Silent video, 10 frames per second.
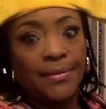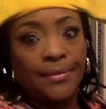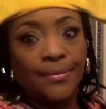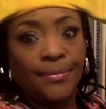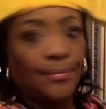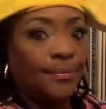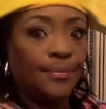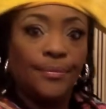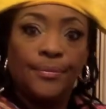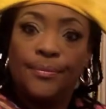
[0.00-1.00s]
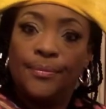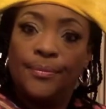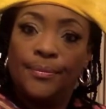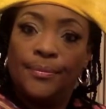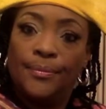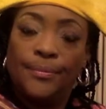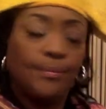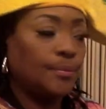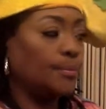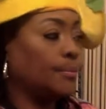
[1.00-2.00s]

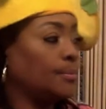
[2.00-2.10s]
Nothing is said.